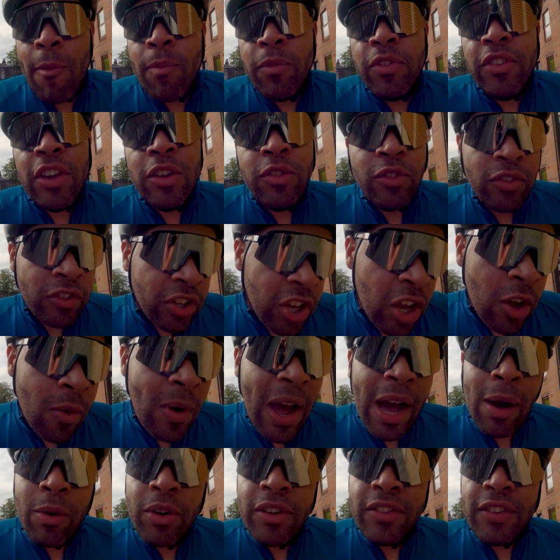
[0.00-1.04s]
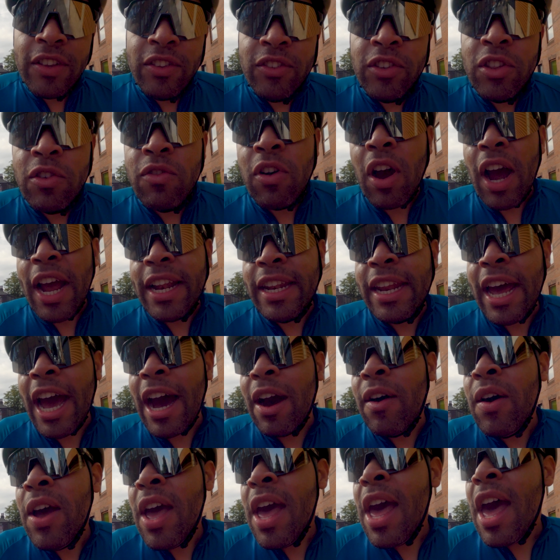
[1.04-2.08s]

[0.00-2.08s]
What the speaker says: So 2 hours into the ride now,